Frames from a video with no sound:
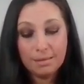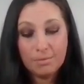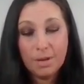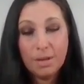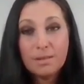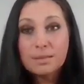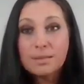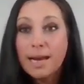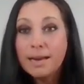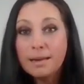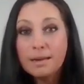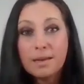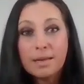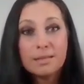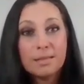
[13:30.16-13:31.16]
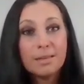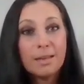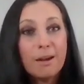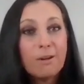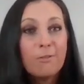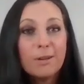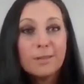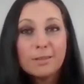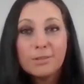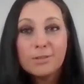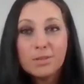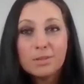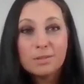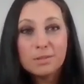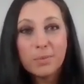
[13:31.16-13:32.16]
Well, it's kind of good to know it
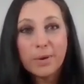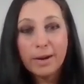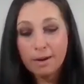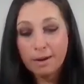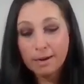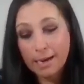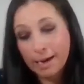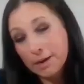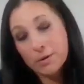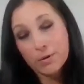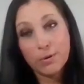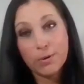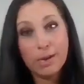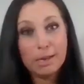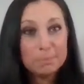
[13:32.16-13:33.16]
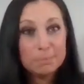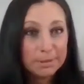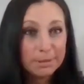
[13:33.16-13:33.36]
wasn't just where I grew up.